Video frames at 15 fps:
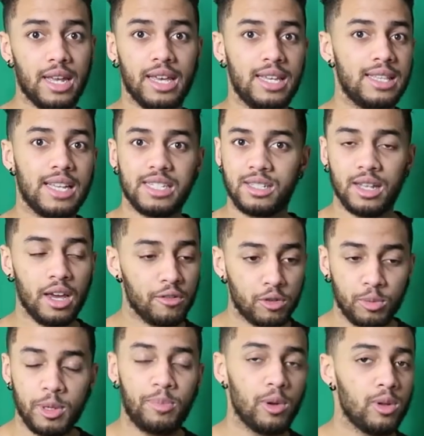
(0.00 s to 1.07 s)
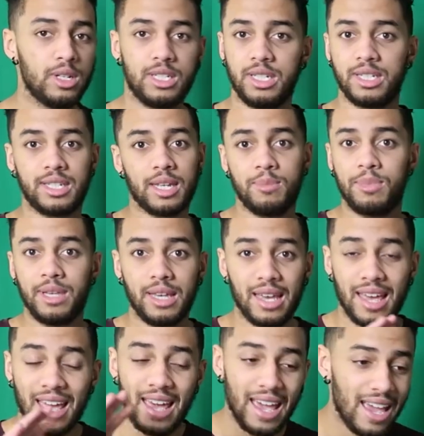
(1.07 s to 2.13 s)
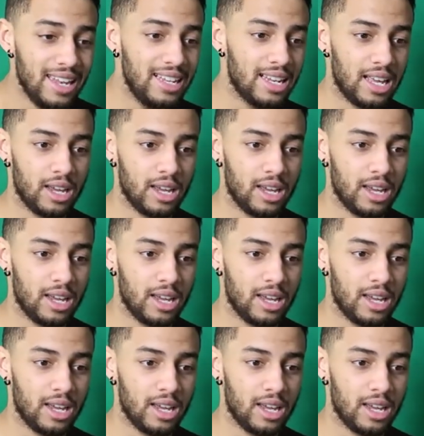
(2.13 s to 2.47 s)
Like, it doesn't have to be Polish, it can be any